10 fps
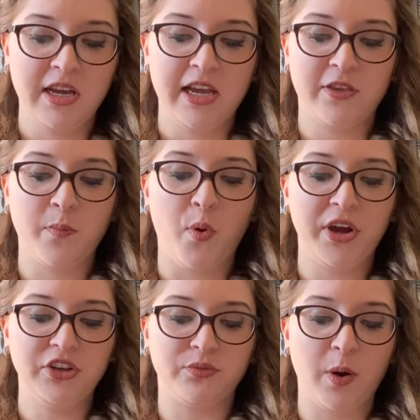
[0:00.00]
Its
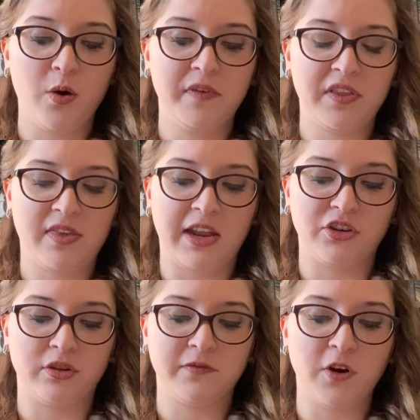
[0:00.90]
point drove at the
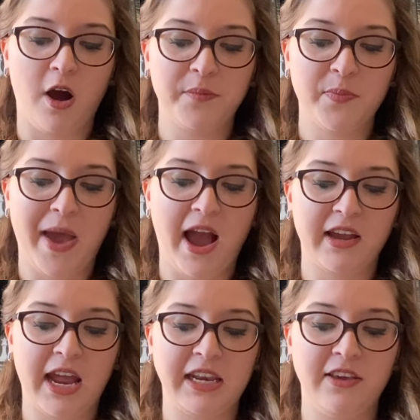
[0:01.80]
center of Tom's
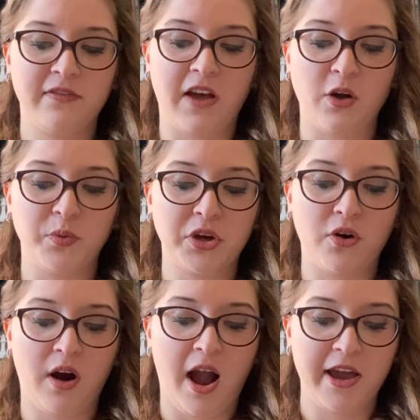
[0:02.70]
back, and he fell with a
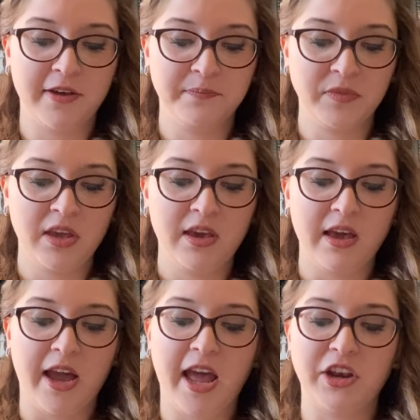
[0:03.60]
cry.
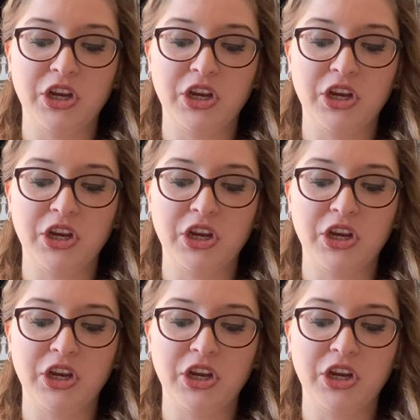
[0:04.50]
I had